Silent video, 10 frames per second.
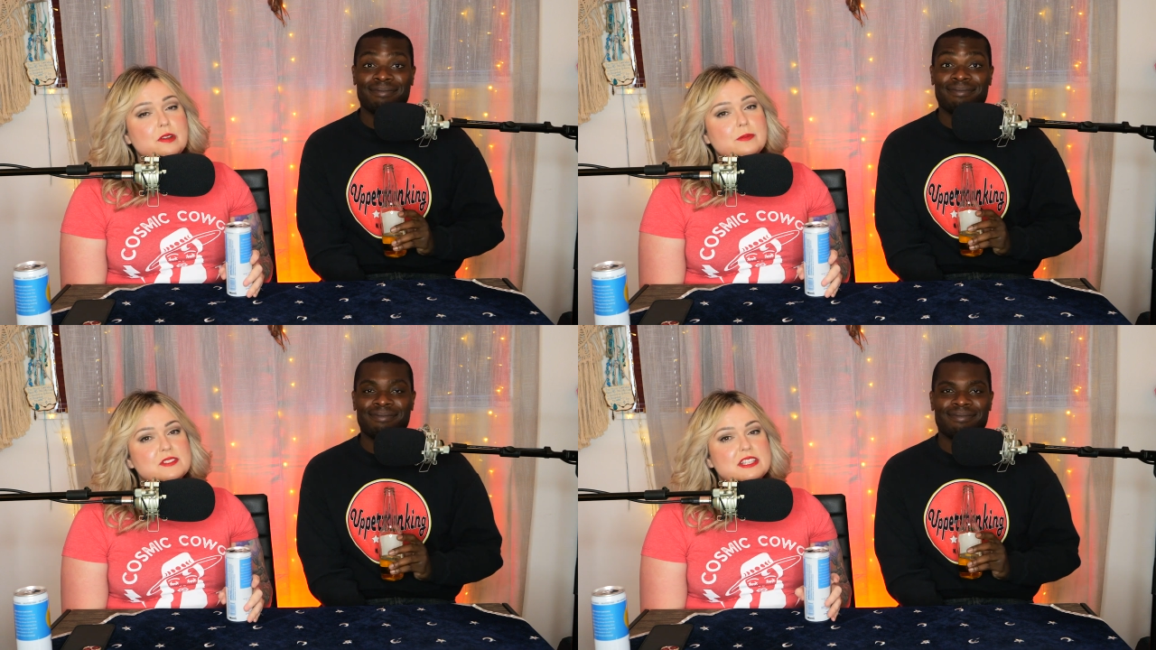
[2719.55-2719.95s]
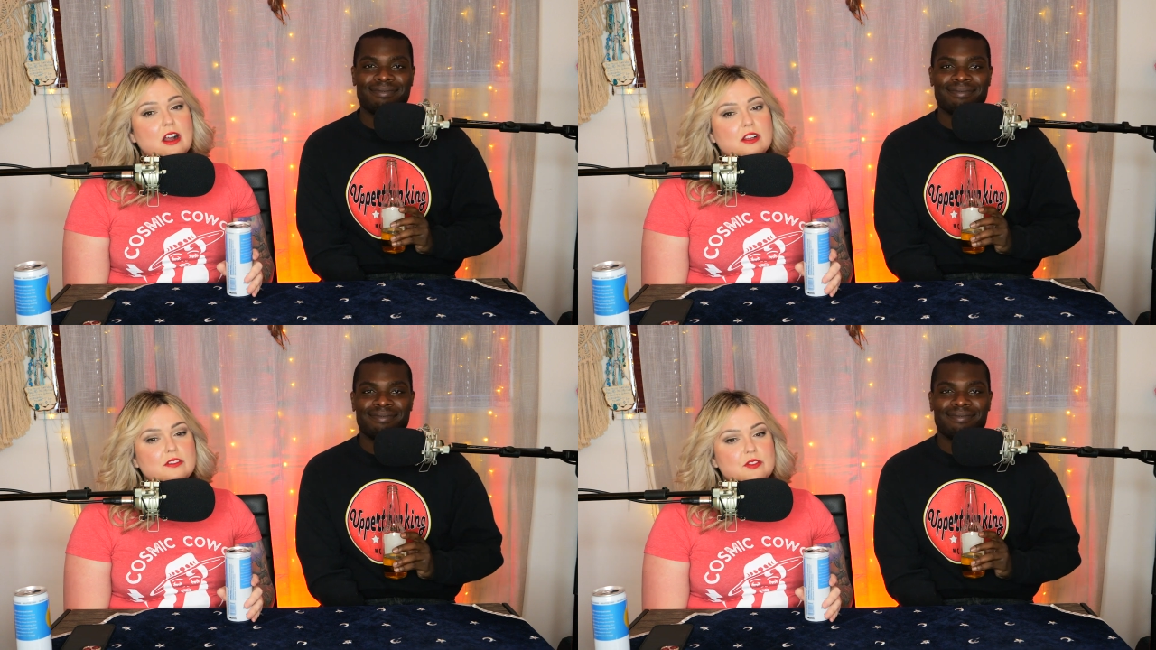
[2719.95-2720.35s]
Speaker 1: We will
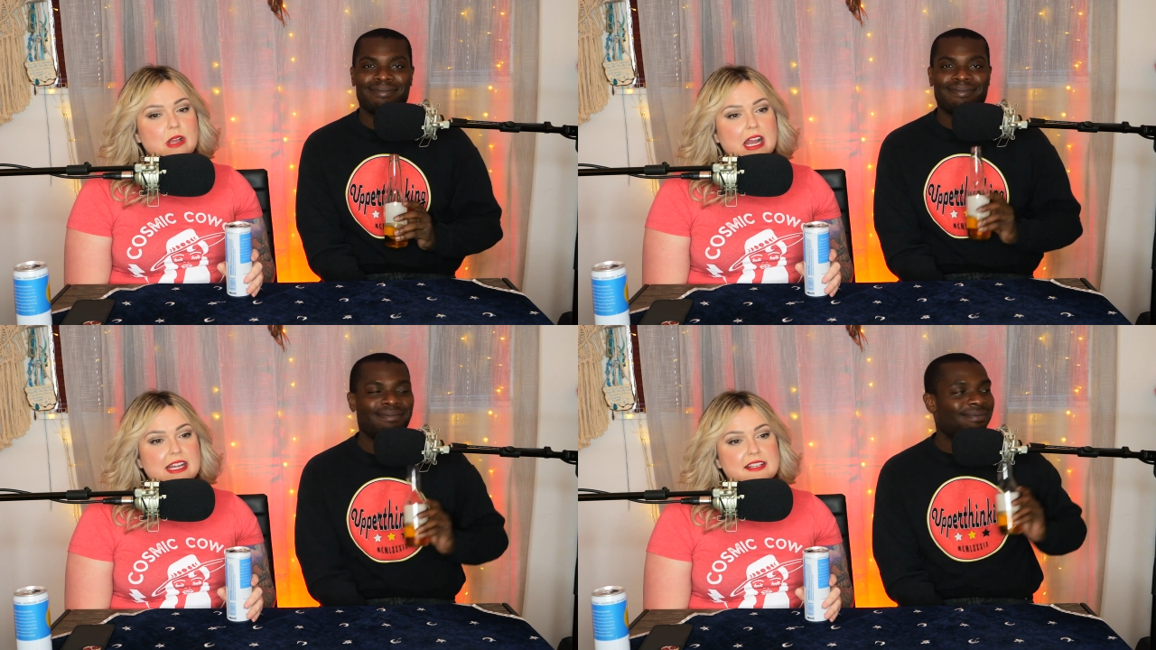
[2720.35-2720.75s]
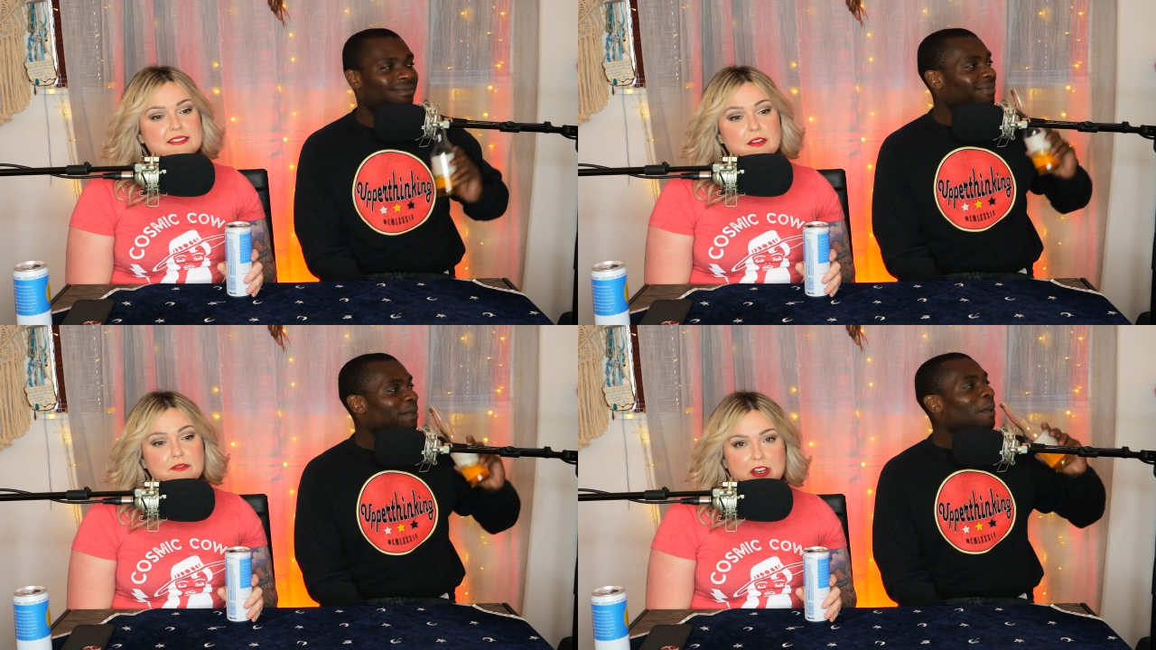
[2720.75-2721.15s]
see all of you
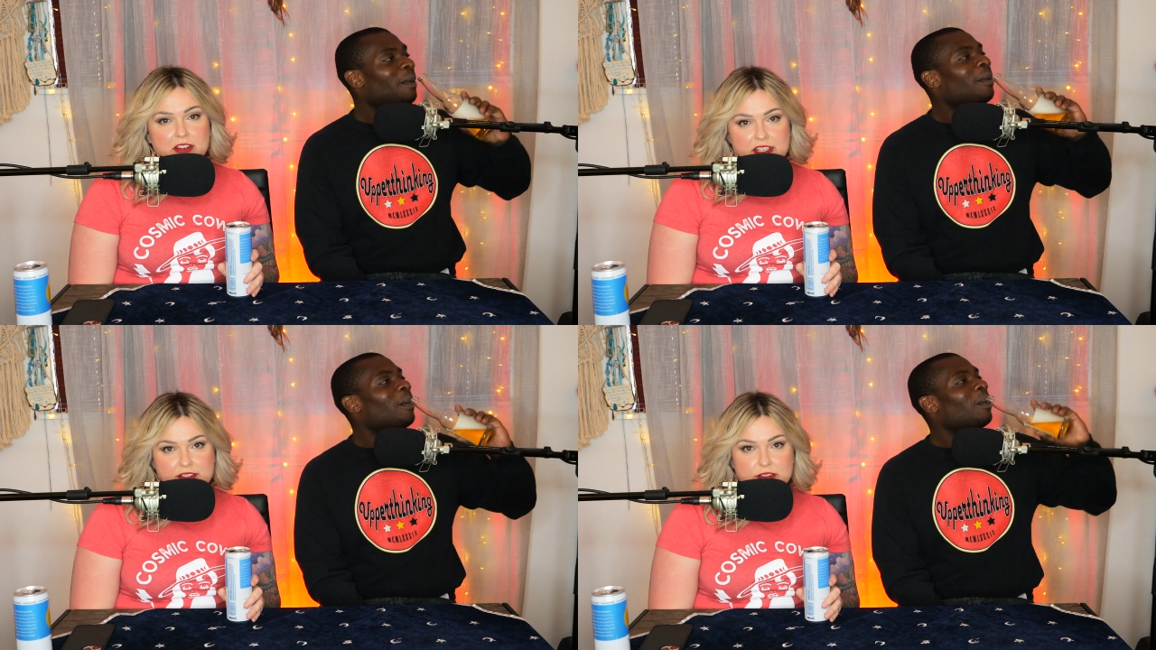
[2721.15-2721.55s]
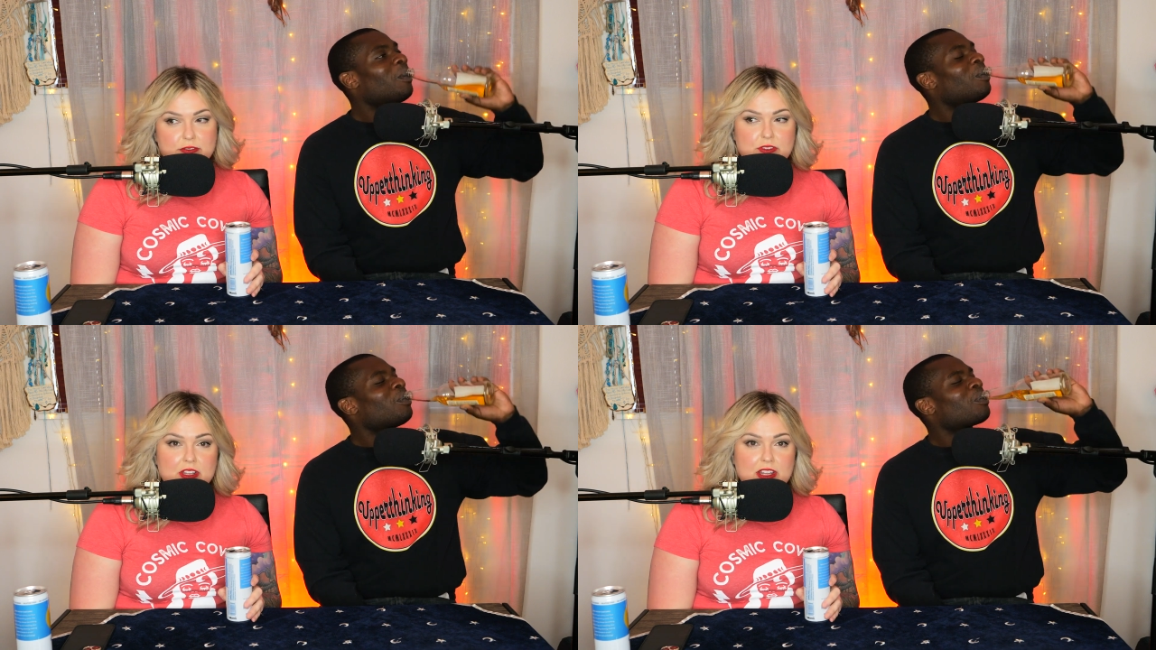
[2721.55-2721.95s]
guys very soon.